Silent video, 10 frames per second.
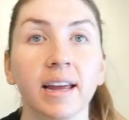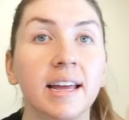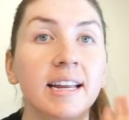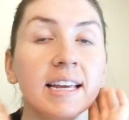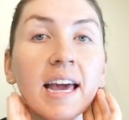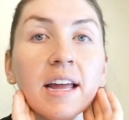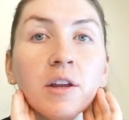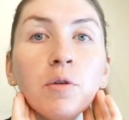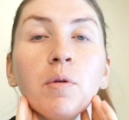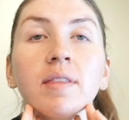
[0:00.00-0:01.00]
And
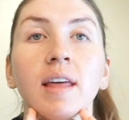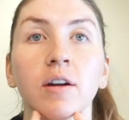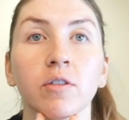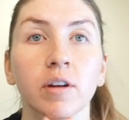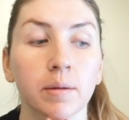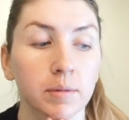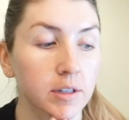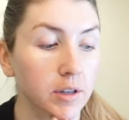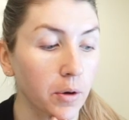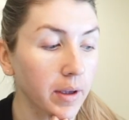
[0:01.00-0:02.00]
again, you want that cream to
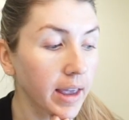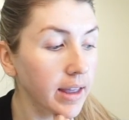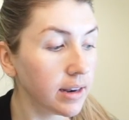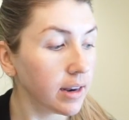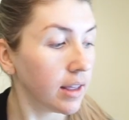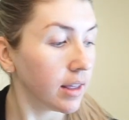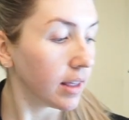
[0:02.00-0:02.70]
soak in.